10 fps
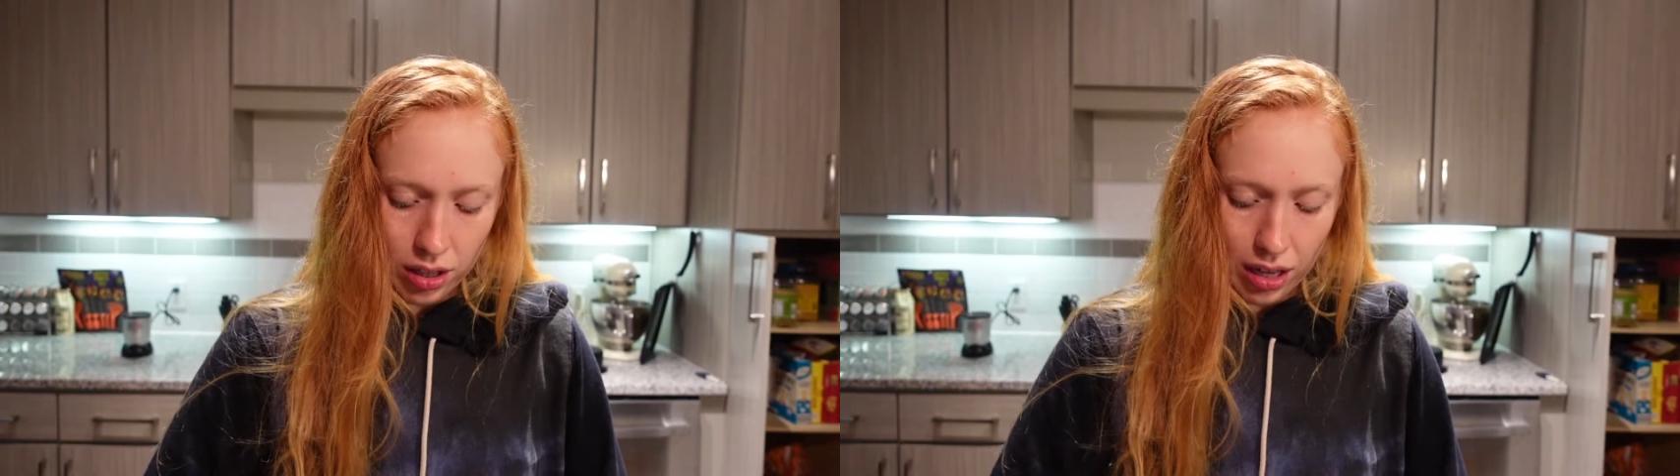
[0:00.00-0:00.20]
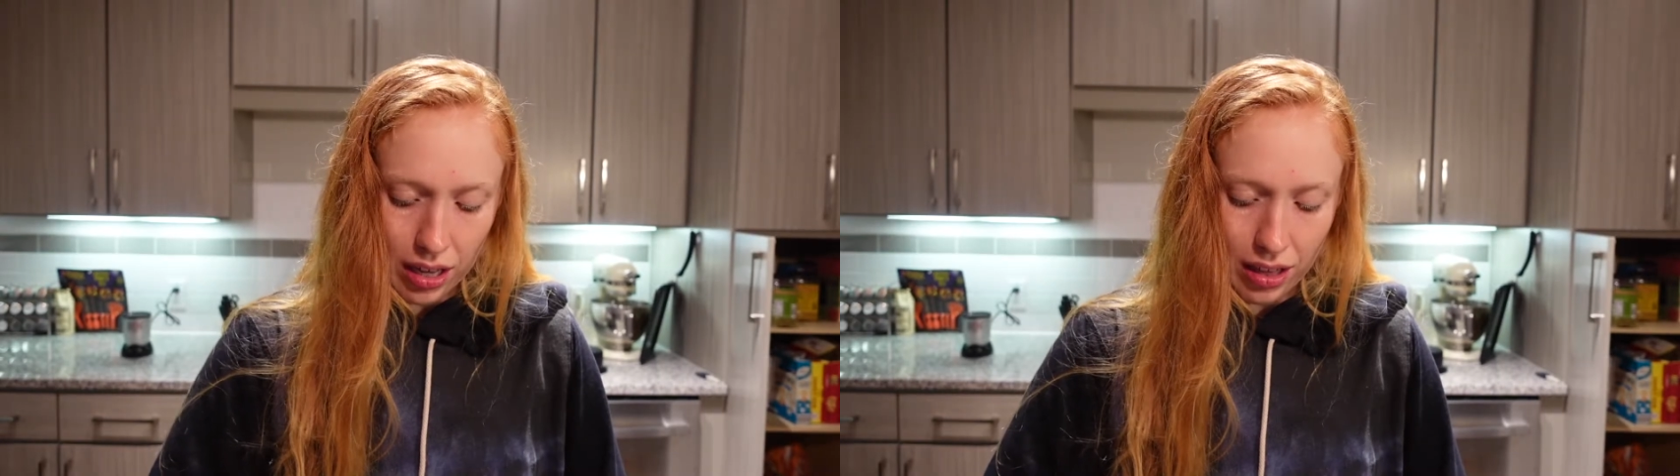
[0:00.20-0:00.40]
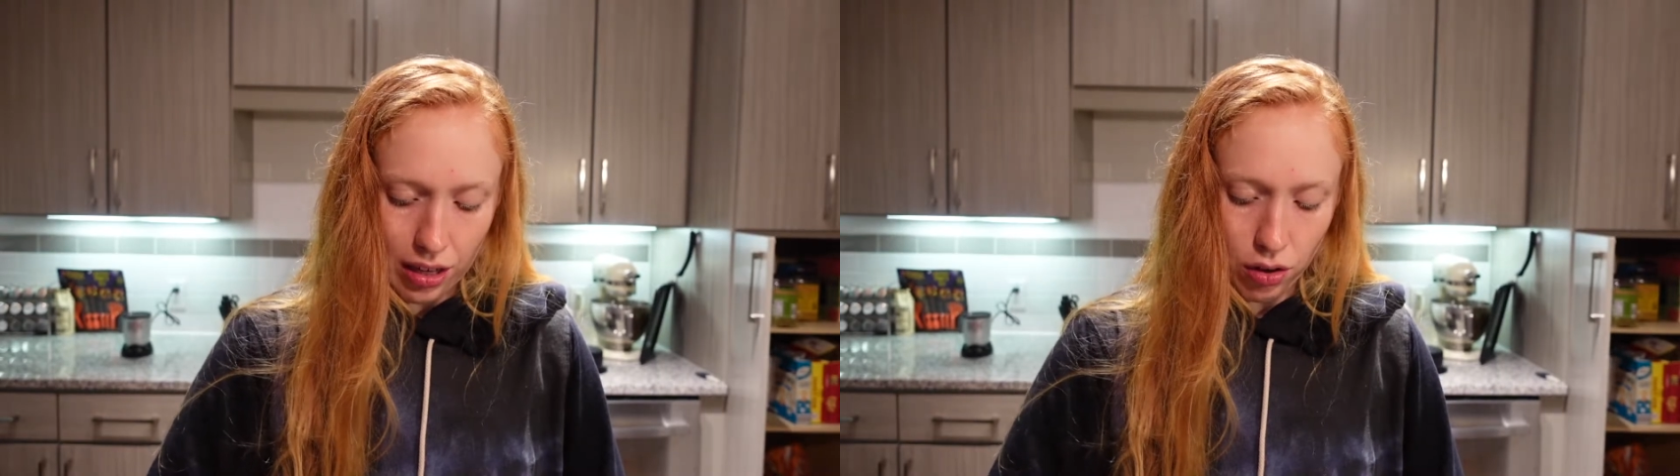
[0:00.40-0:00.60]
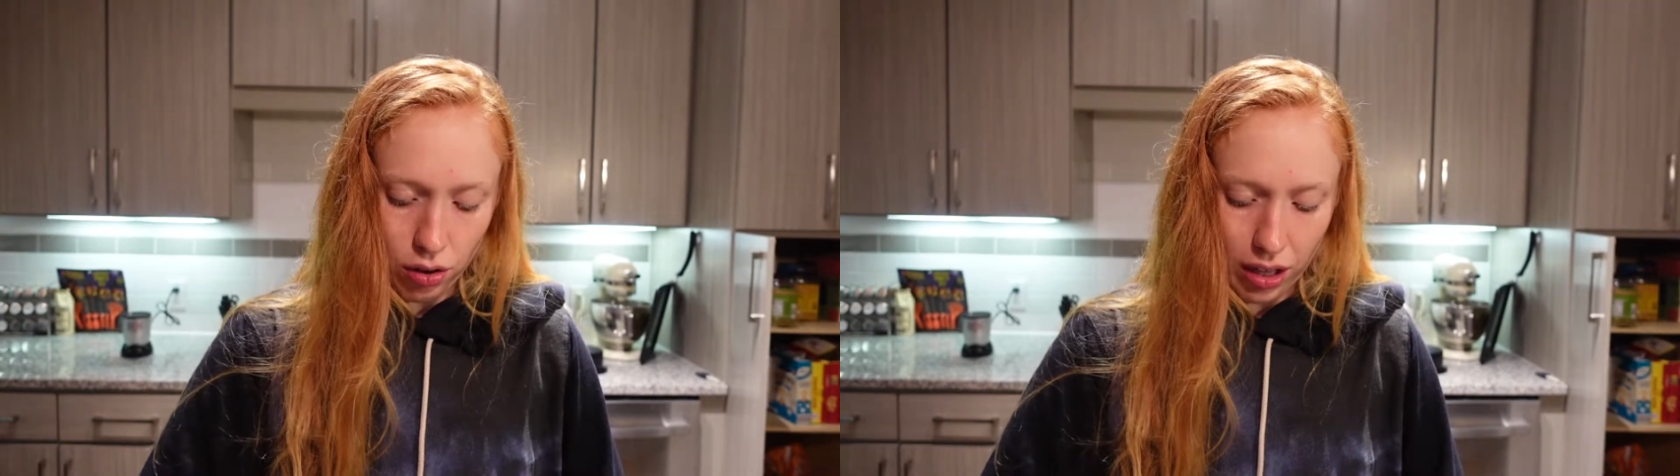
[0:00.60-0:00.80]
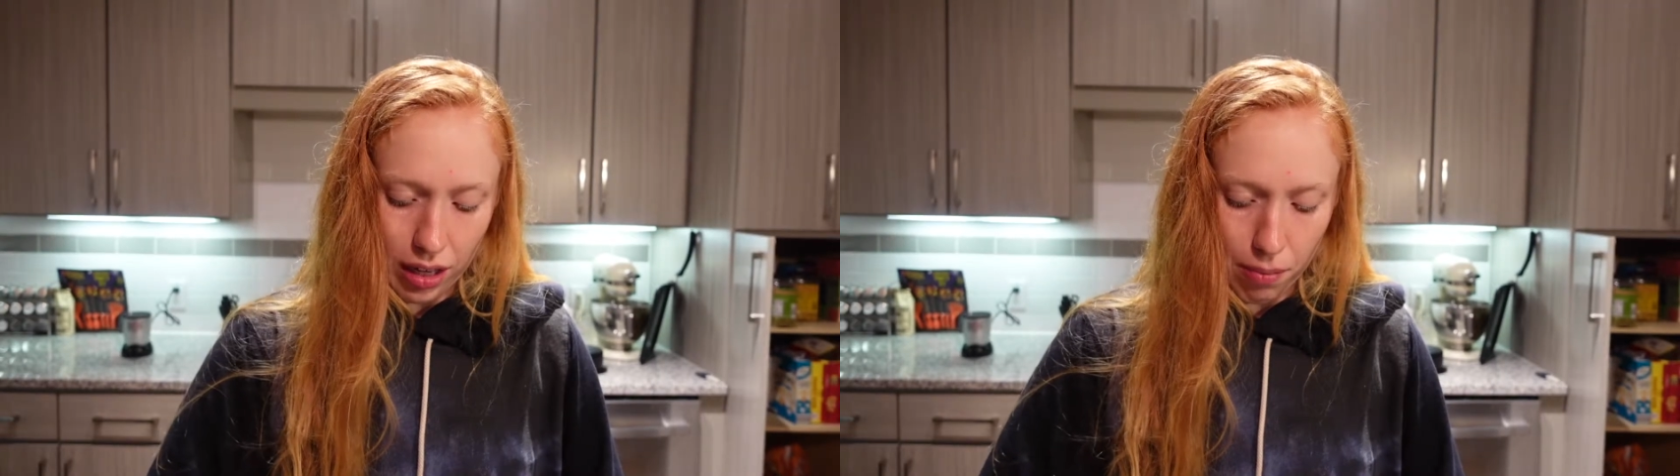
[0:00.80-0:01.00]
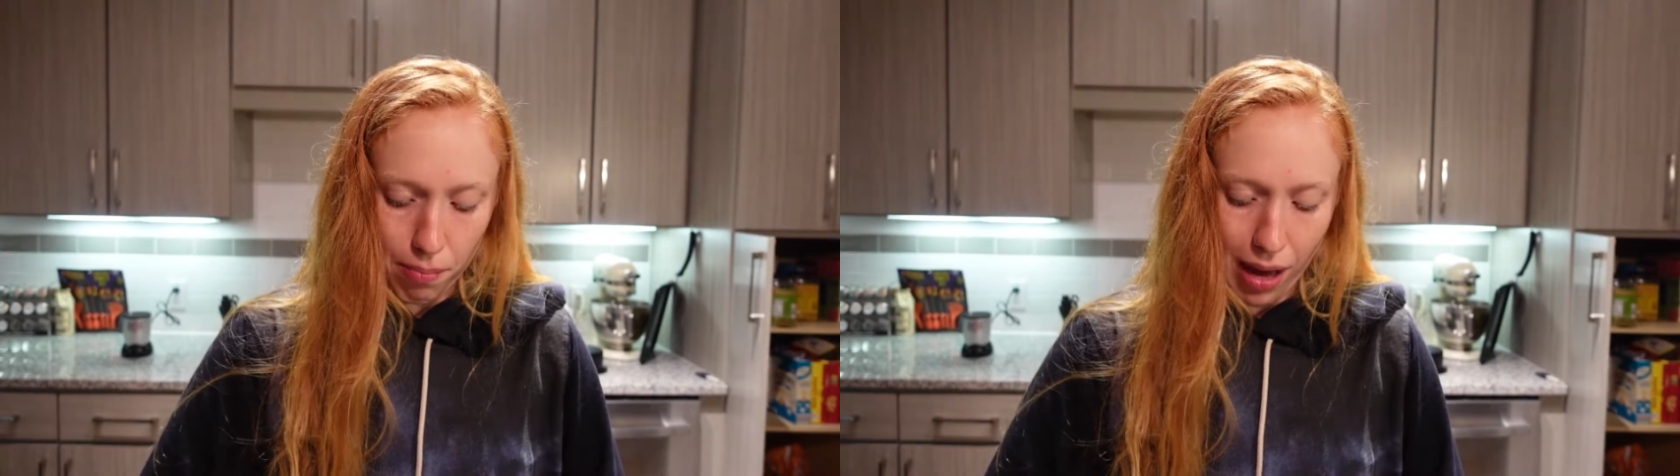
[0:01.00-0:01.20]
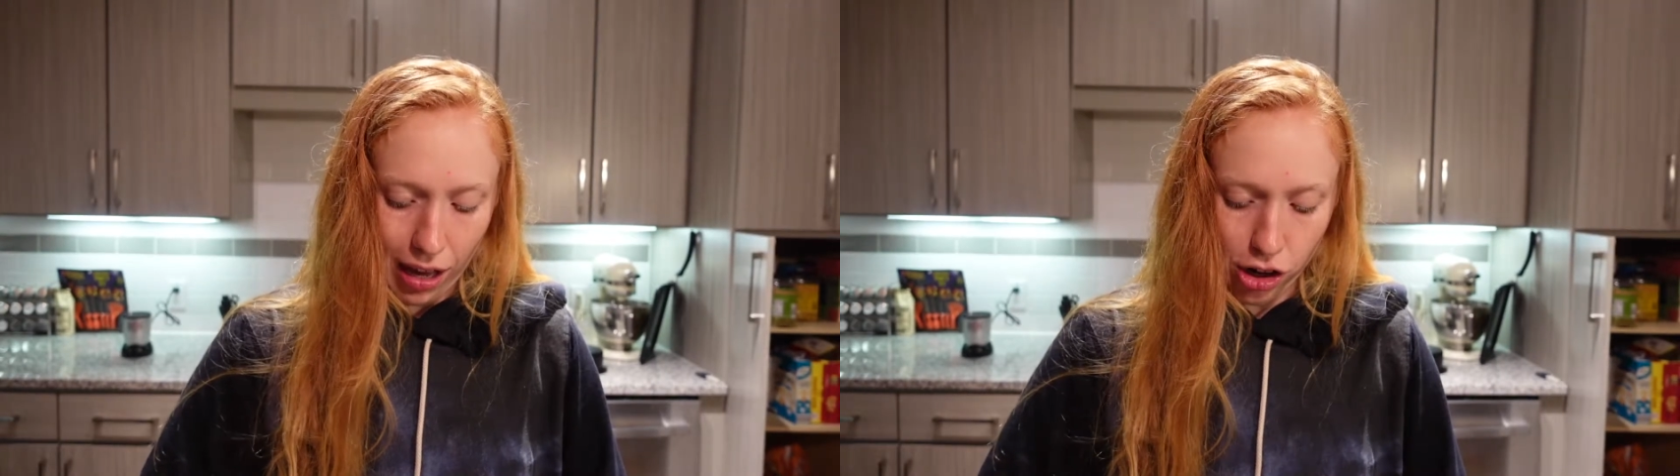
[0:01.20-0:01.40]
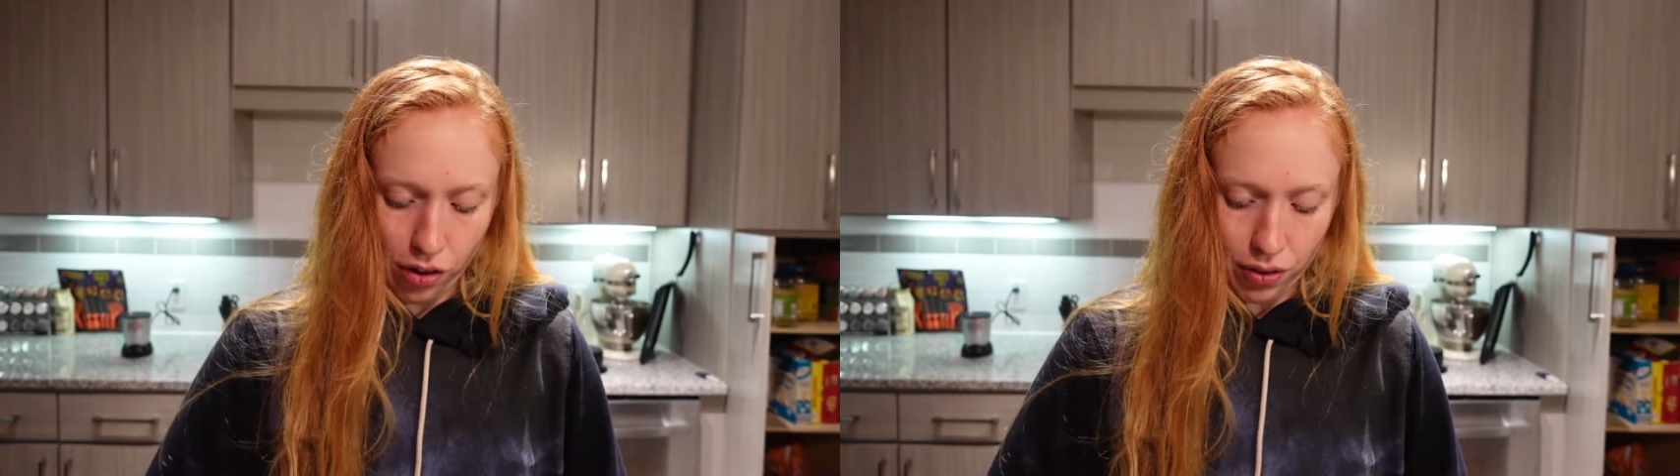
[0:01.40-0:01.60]
And then it'll like
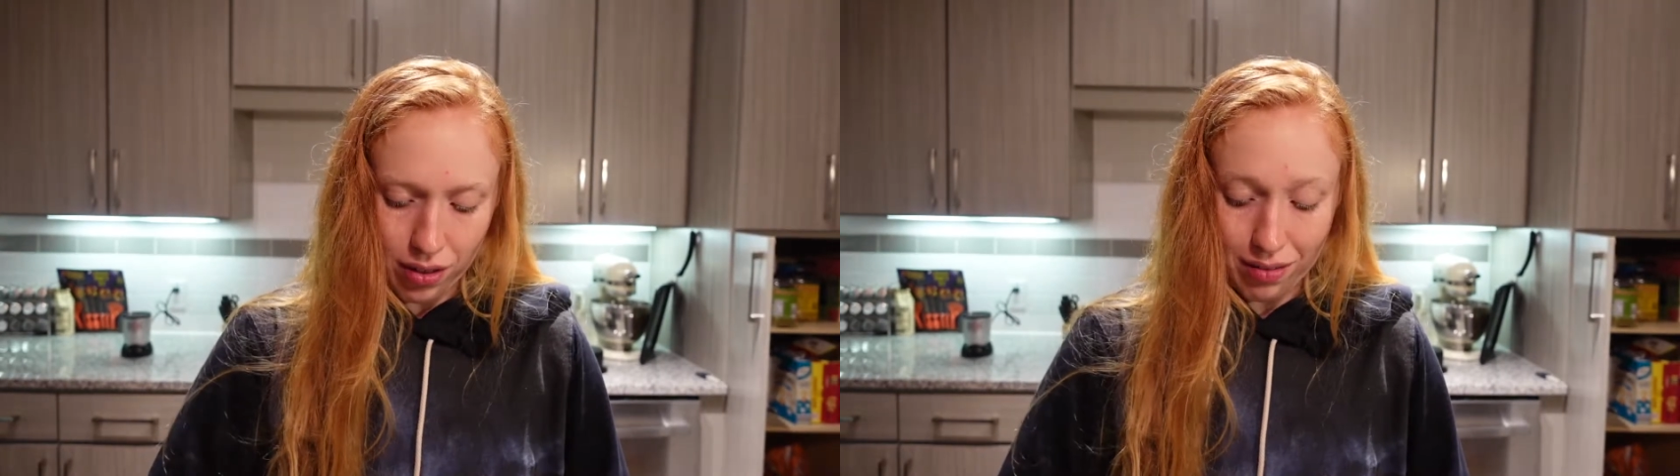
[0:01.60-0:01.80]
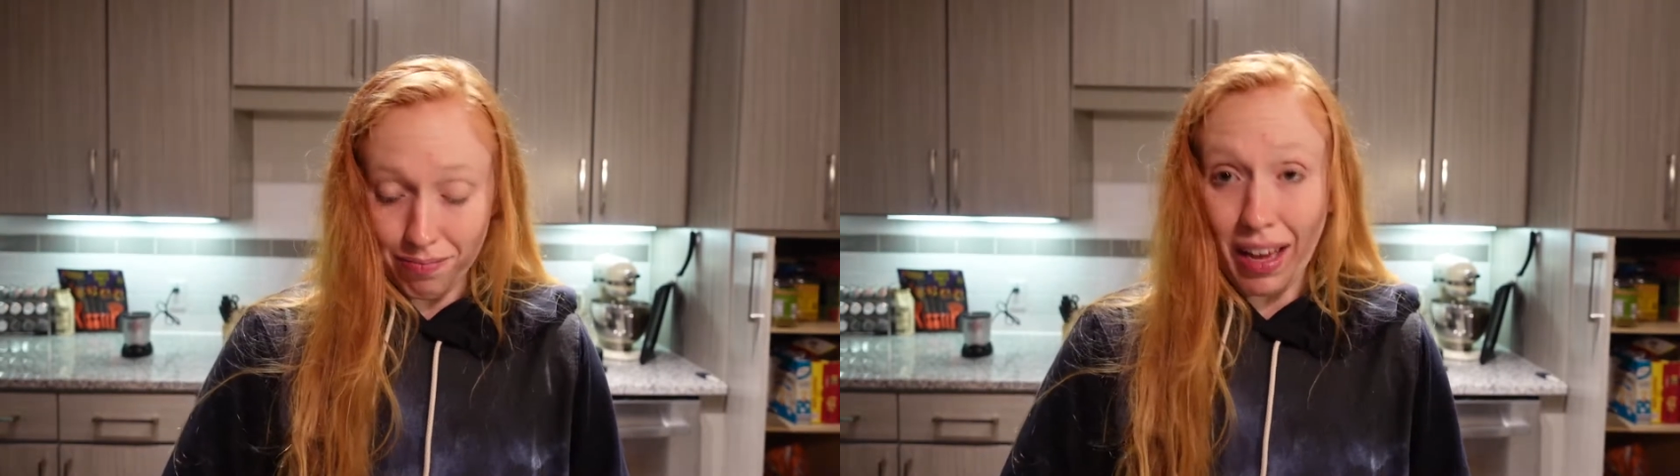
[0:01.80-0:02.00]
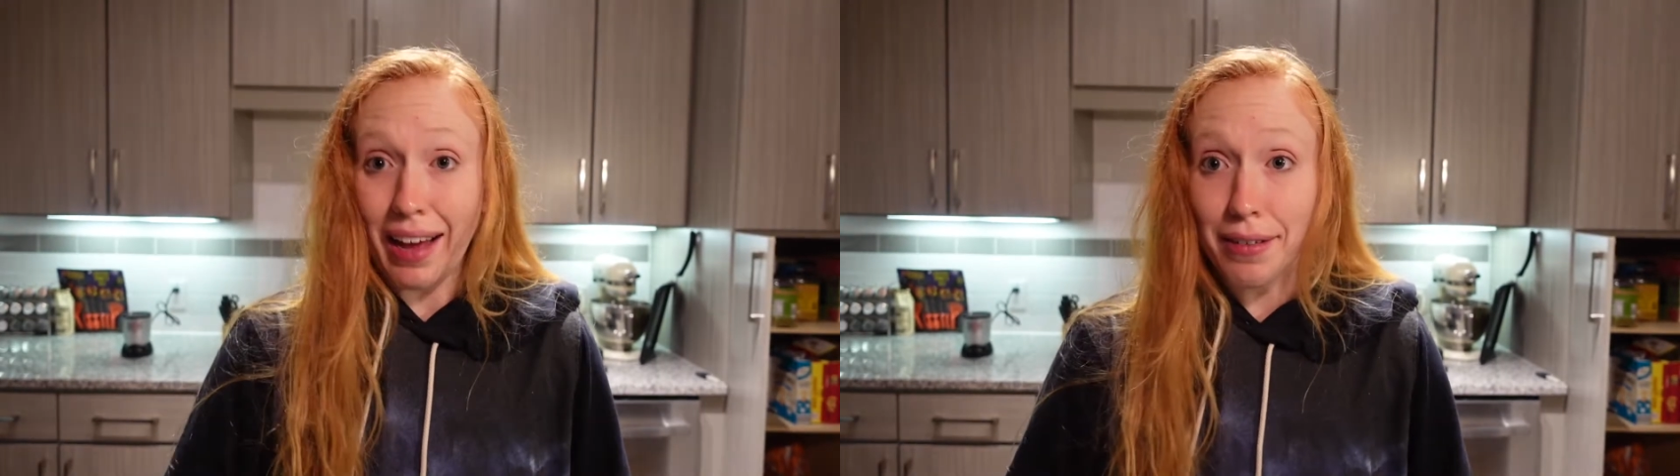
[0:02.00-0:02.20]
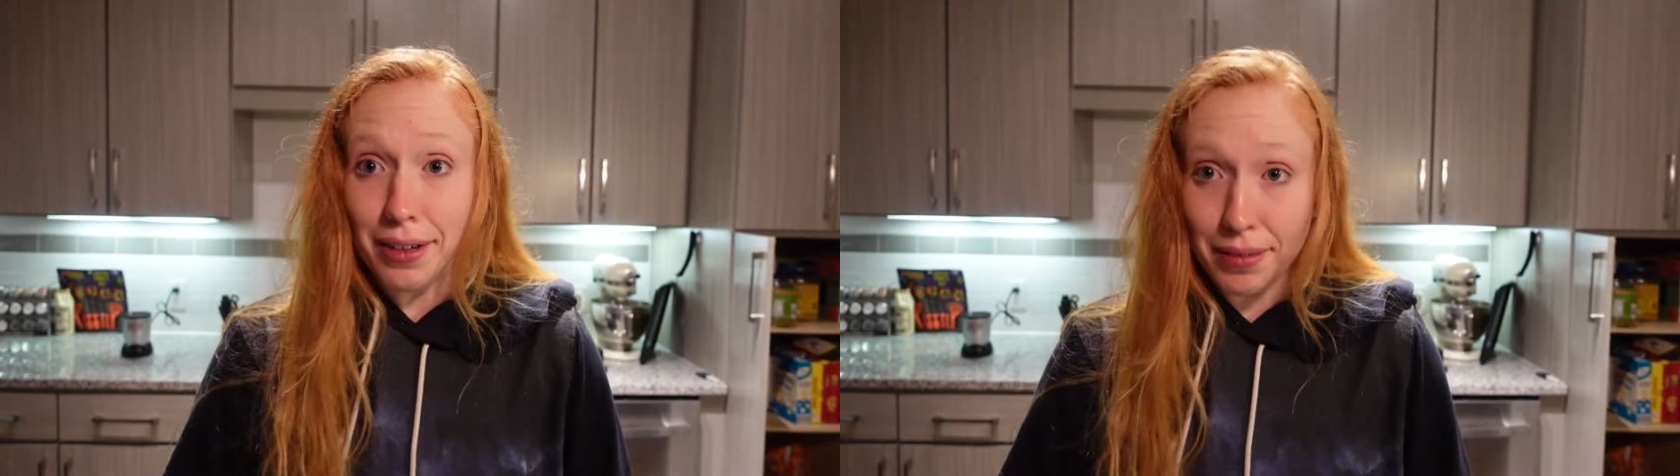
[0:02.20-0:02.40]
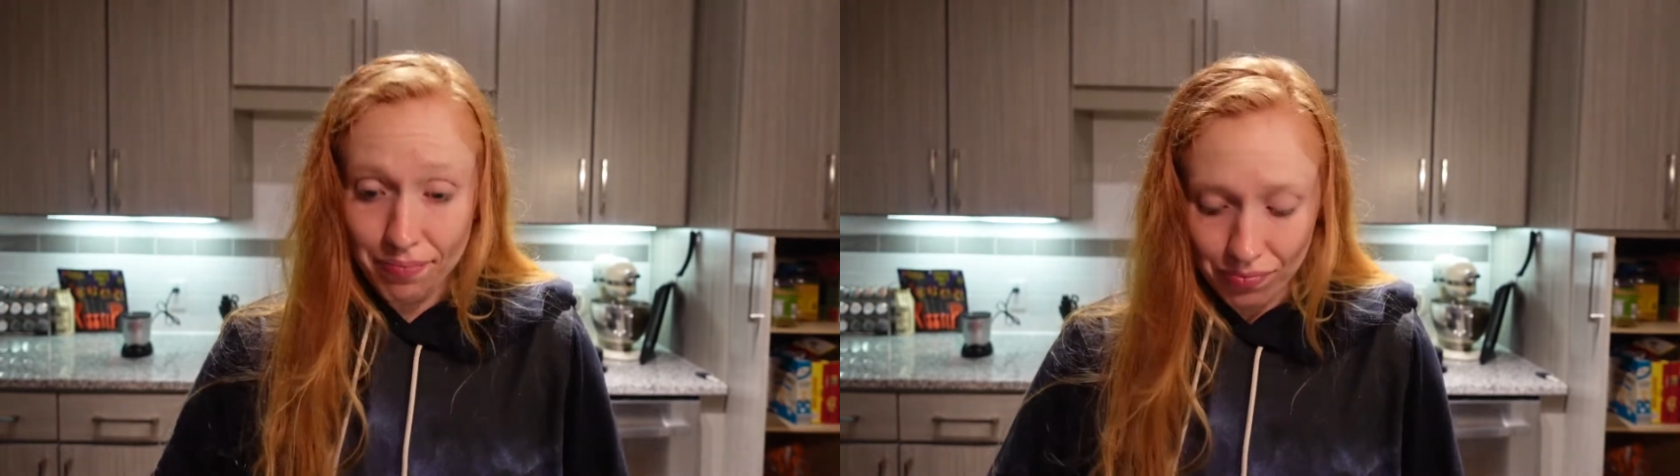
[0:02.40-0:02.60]
mash everything. I don't know.